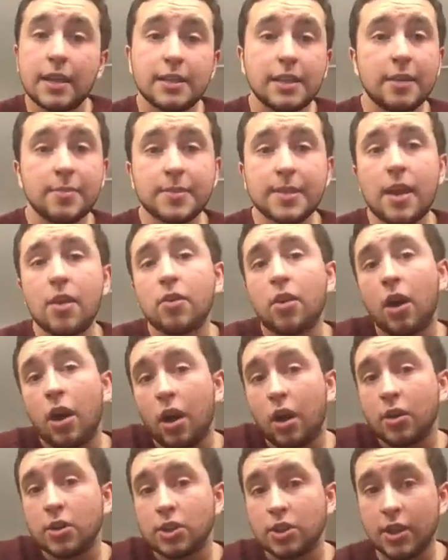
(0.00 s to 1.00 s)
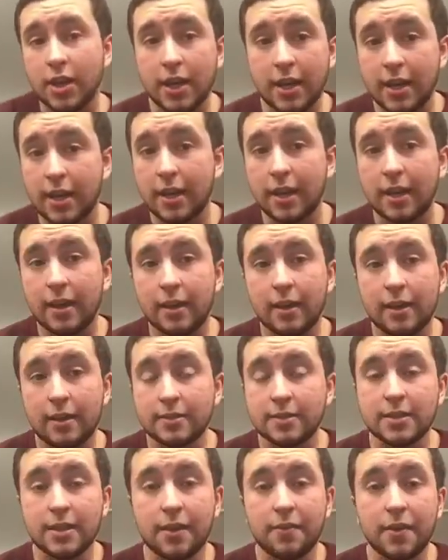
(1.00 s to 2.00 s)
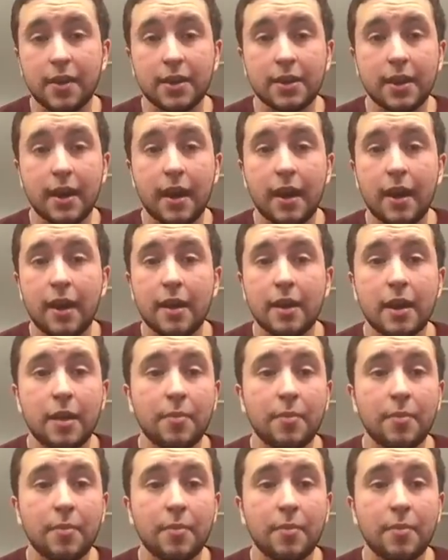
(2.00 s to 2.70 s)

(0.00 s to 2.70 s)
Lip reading: tips alcohol training and stuff like that,